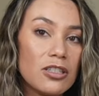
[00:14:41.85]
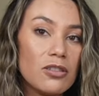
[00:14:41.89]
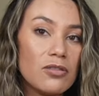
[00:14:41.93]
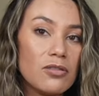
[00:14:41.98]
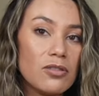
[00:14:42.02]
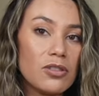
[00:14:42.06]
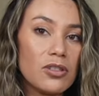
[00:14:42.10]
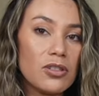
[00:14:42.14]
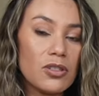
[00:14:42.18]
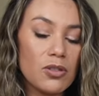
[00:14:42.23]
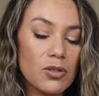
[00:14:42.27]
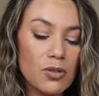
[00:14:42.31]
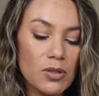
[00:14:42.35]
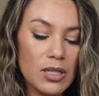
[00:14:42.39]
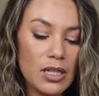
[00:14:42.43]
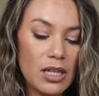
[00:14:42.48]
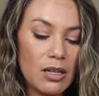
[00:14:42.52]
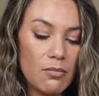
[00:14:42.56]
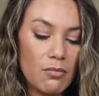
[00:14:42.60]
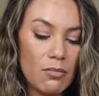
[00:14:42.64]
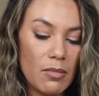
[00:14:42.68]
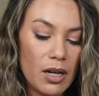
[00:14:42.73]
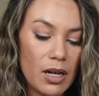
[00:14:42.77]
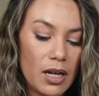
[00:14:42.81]
used to use
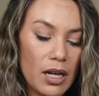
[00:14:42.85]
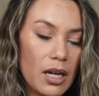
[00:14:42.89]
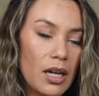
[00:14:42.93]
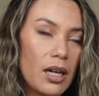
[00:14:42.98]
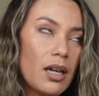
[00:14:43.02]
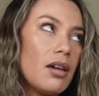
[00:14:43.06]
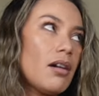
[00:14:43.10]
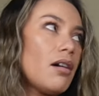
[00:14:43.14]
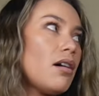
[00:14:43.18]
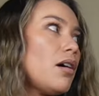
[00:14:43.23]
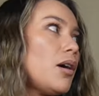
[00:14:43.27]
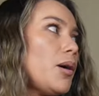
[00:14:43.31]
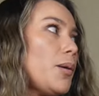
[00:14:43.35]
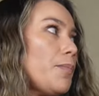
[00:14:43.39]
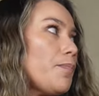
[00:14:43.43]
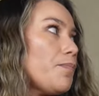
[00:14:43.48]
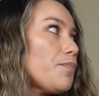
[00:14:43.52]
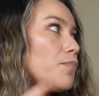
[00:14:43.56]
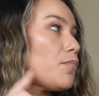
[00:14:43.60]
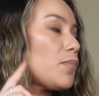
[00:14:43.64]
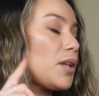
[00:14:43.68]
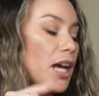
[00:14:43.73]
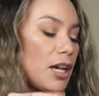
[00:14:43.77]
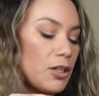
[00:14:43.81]
in my
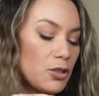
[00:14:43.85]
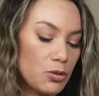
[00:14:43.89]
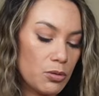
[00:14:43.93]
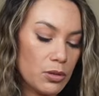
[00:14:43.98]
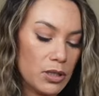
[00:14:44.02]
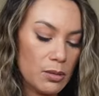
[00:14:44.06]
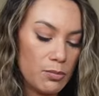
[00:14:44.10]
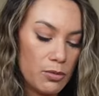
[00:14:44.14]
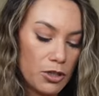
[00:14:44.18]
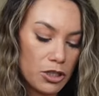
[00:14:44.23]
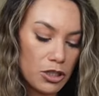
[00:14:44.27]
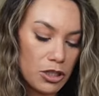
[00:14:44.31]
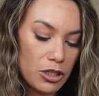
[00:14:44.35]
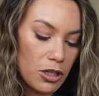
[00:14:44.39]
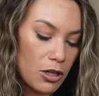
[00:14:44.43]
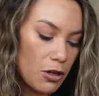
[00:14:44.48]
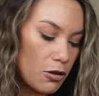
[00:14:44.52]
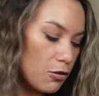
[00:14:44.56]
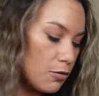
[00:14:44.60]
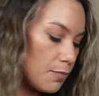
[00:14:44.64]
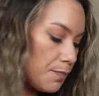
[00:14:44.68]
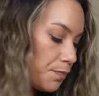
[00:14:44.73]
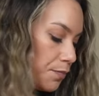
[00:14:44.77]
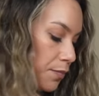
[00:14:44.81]
black Tory Burch
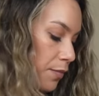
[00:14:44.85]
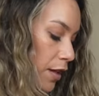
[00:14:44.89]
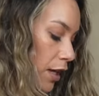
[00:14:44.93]
tote.